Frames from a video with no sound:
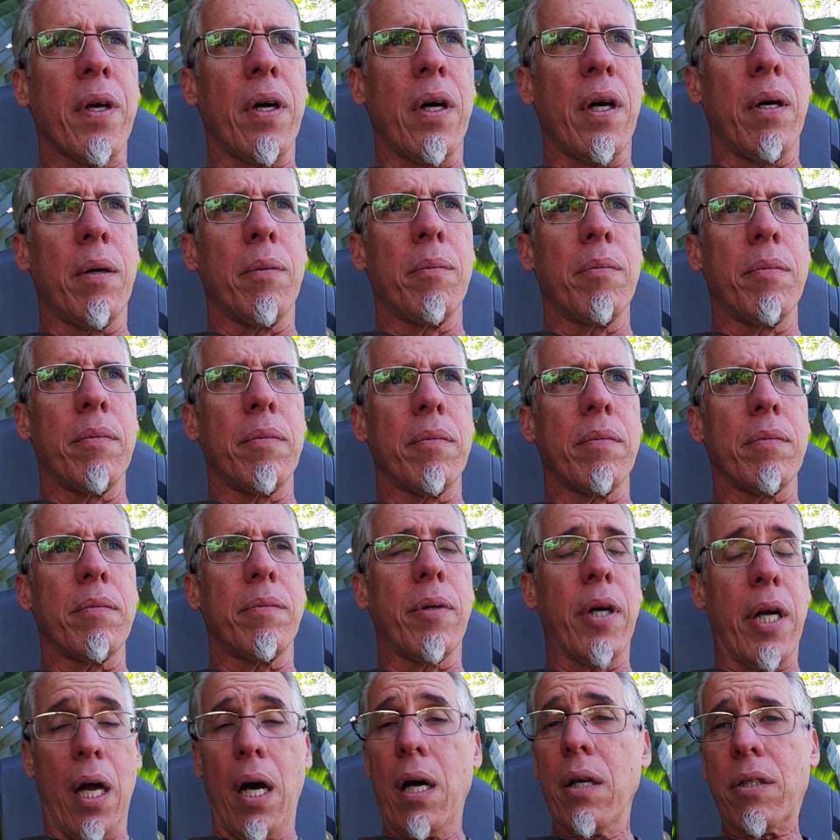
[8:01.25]

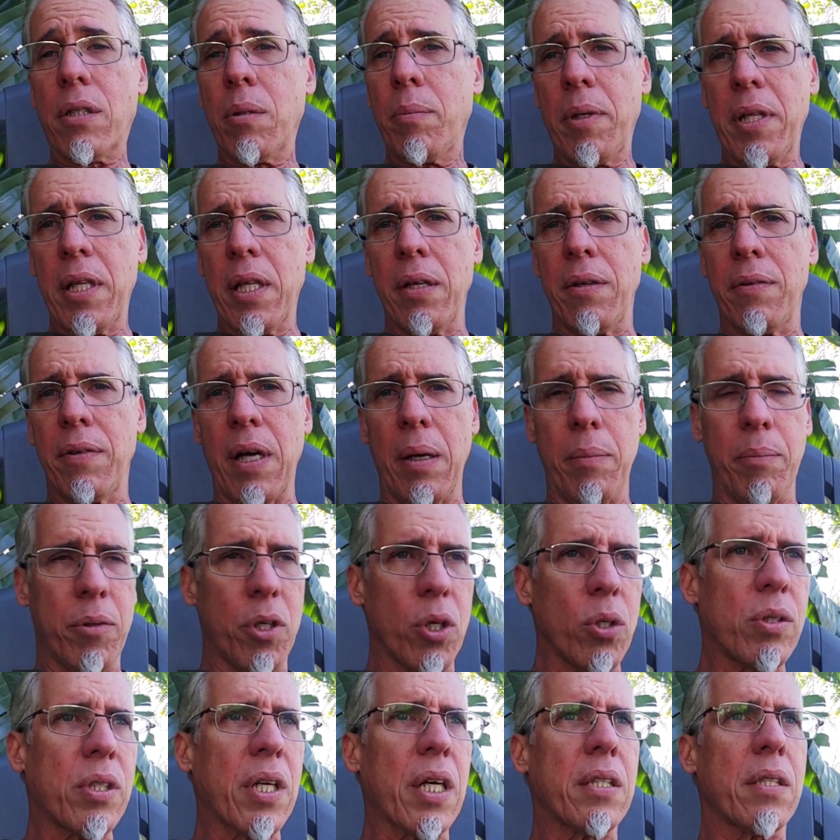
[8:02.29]
But I also believe that
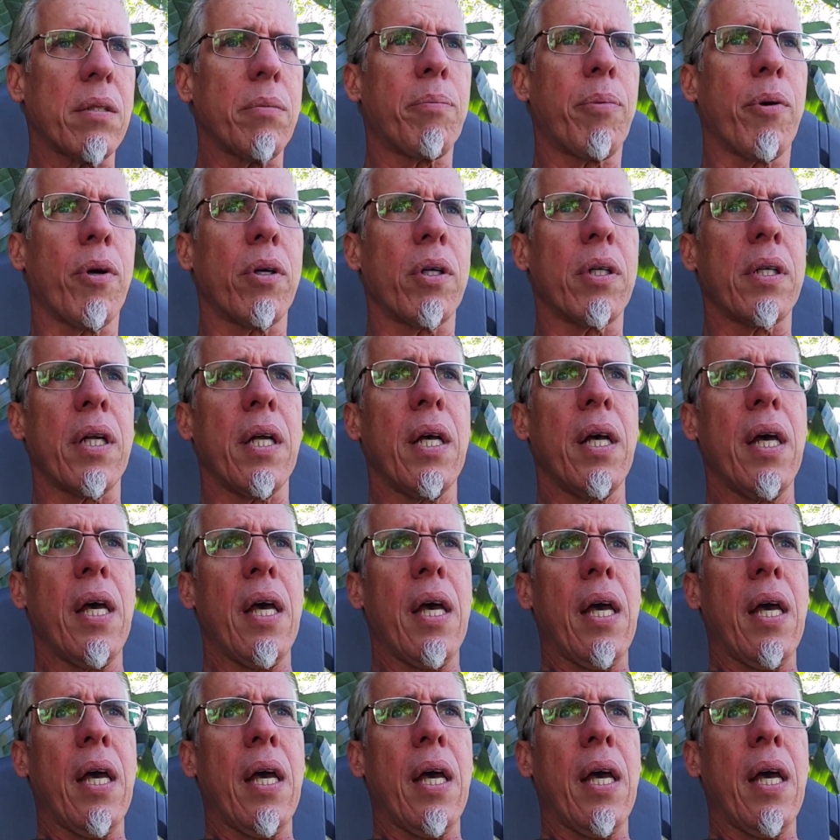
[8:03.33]
music is important.